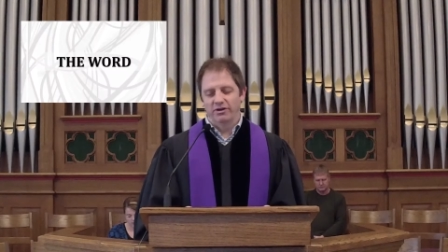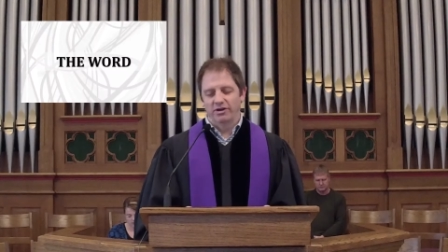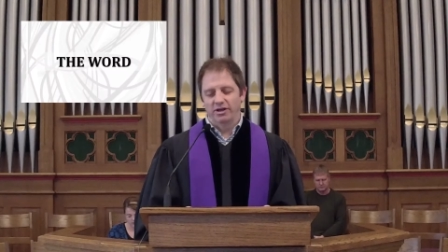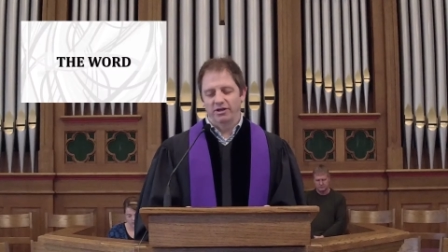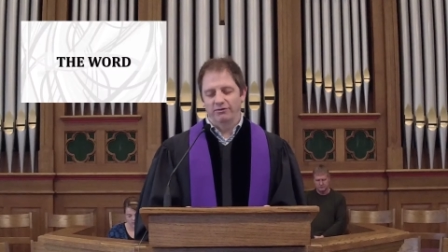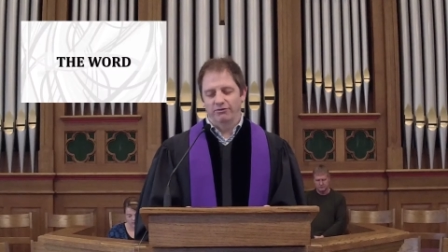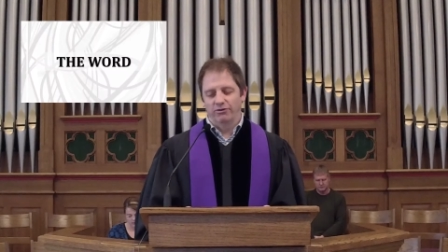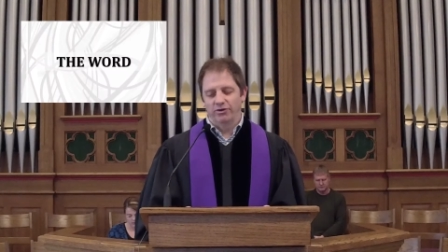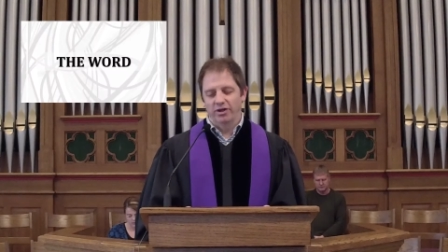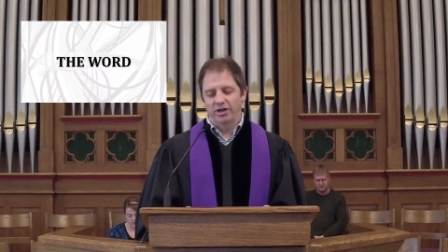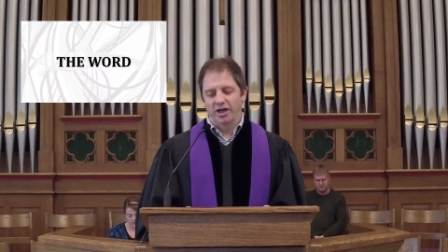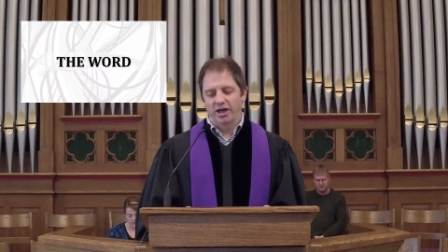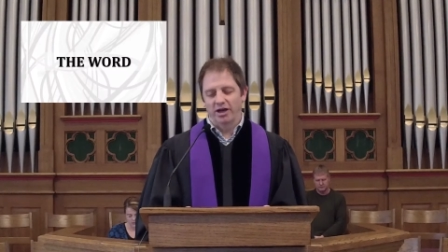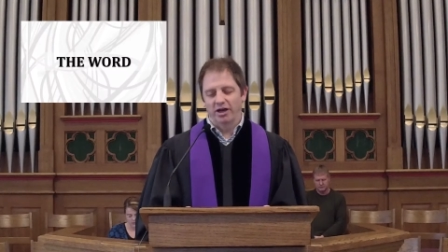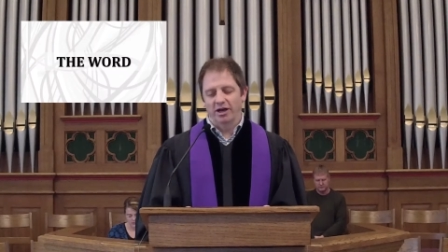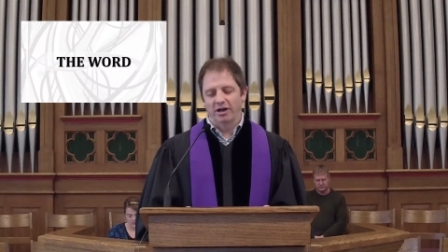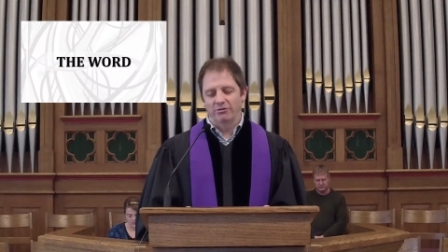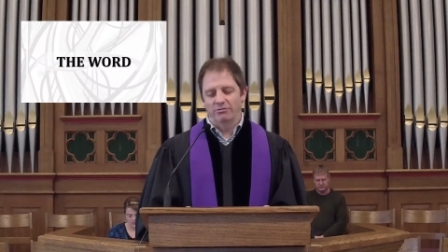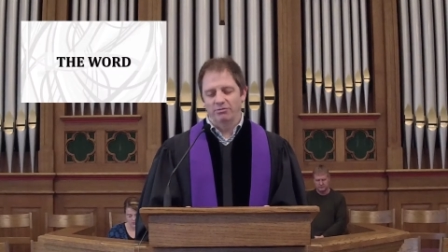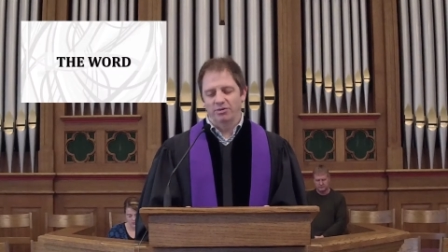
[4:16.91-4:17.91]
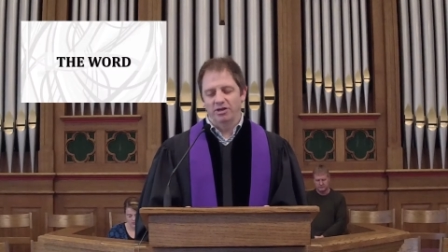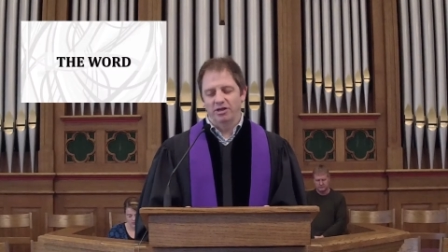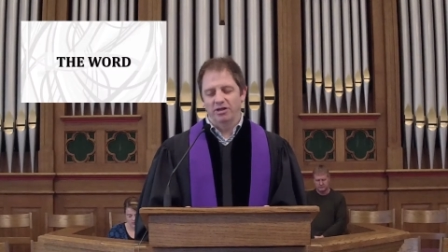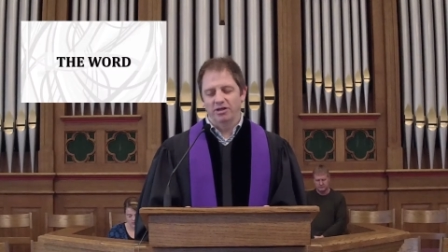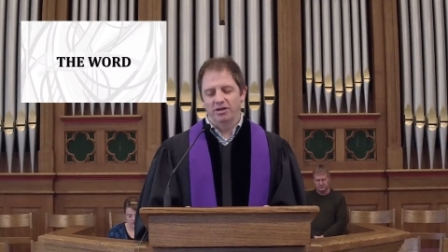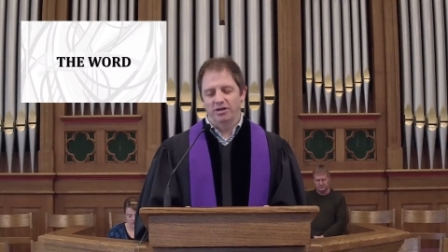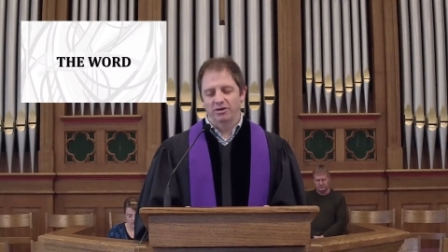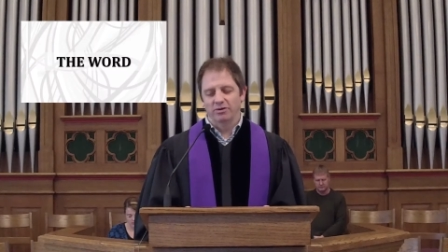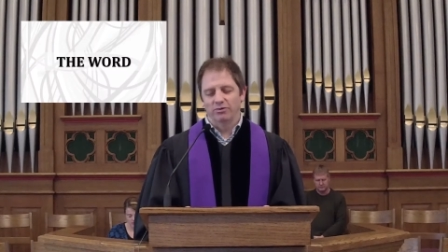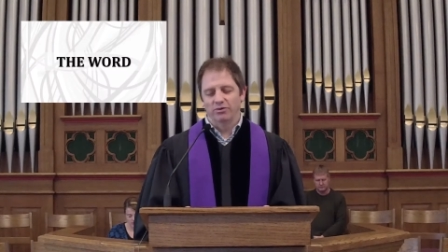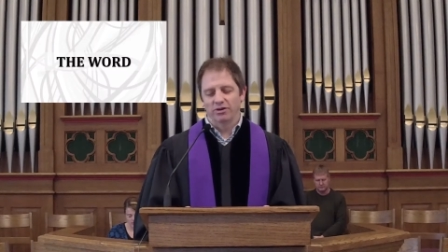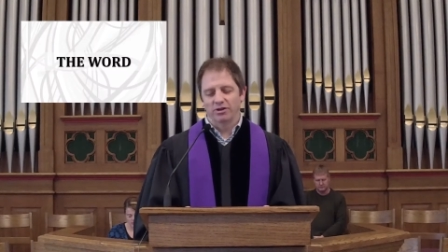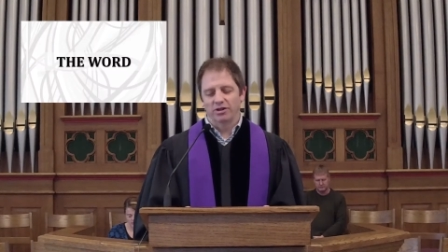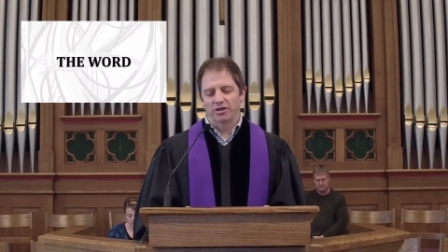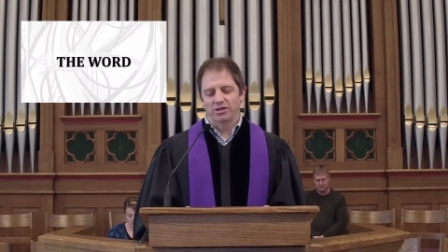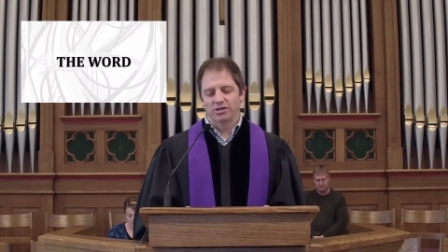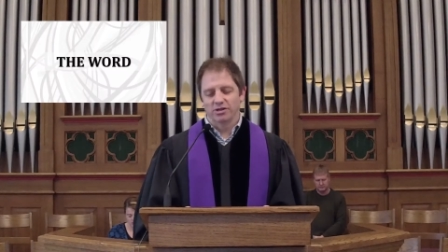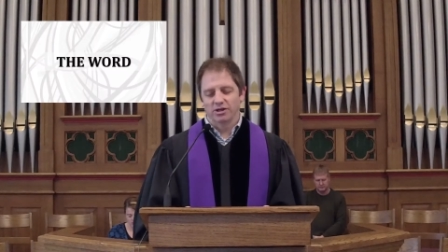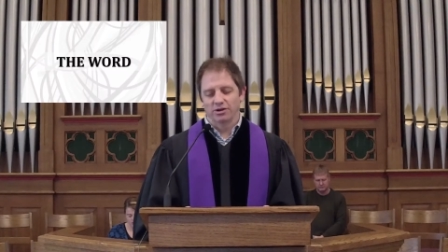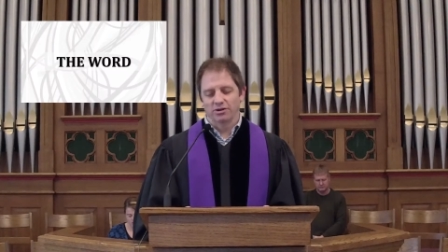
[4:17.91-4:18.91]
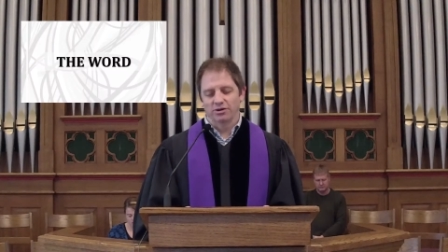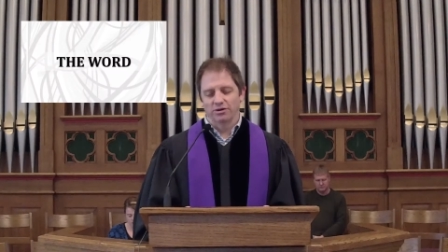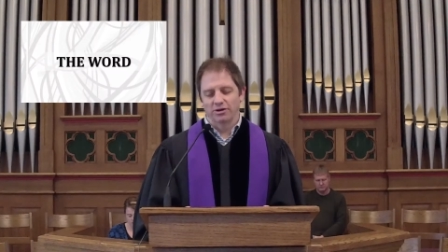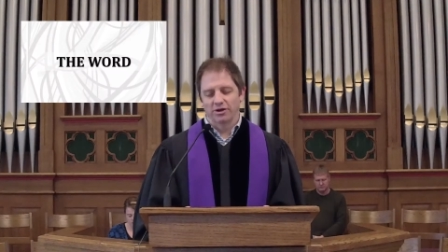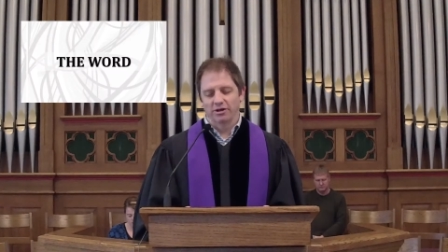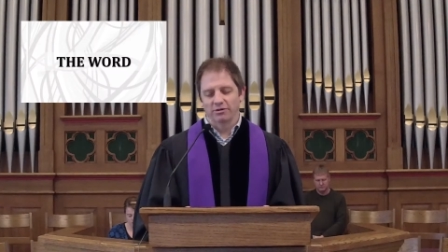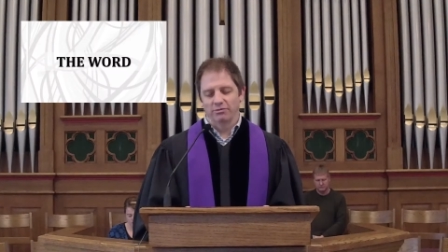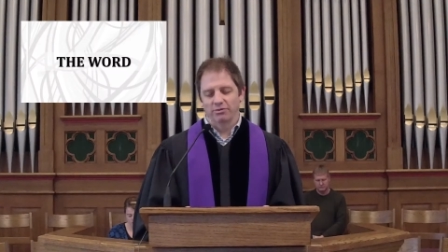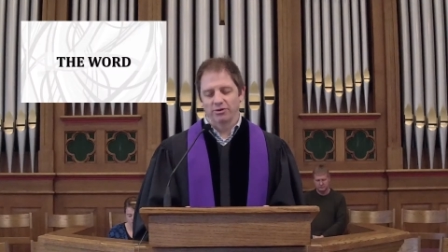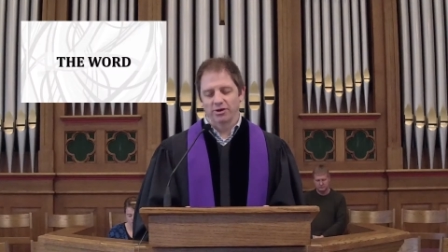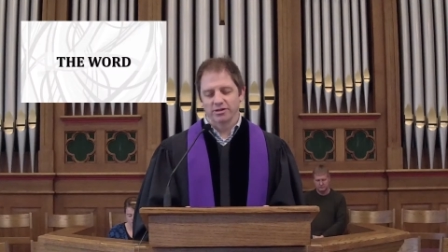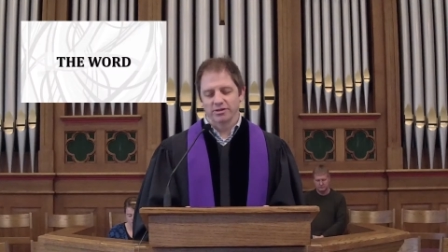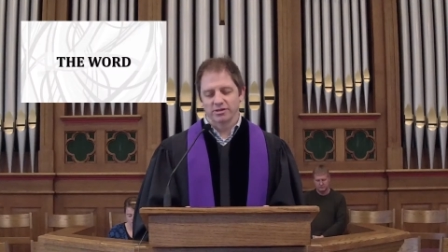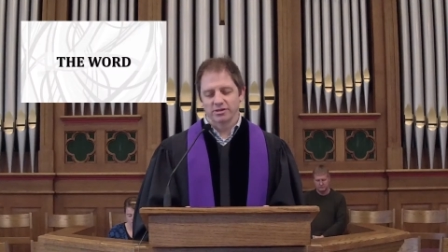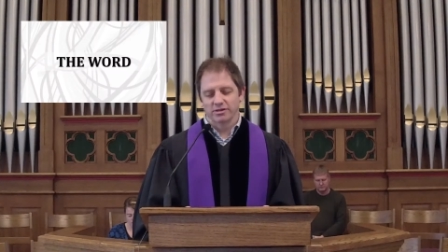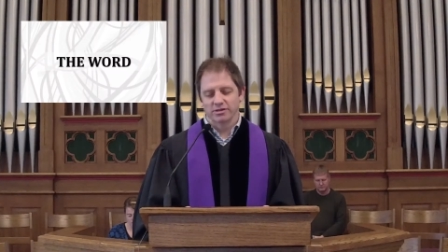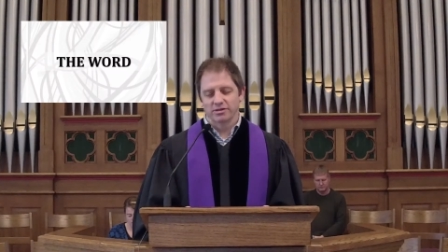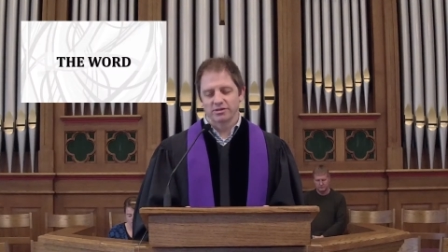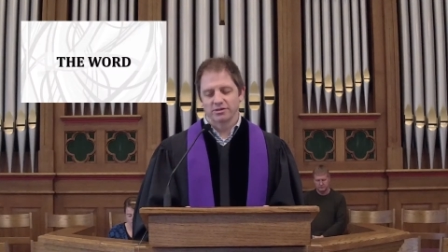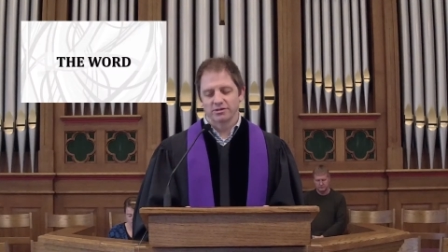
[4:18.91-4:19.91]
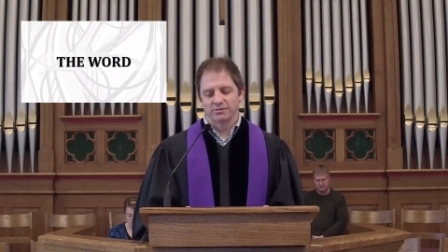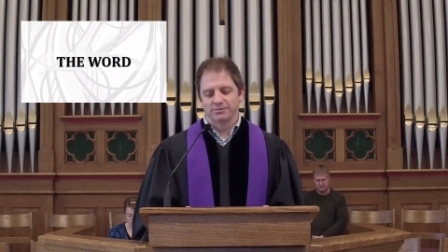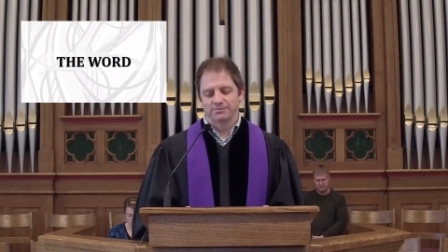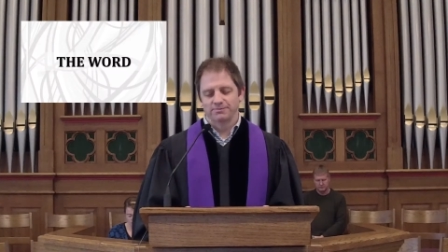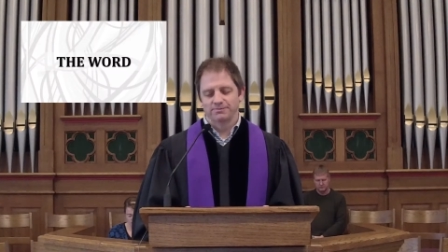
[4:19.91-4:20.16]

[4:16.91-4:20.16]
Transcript: if we cannot be with each other in presence.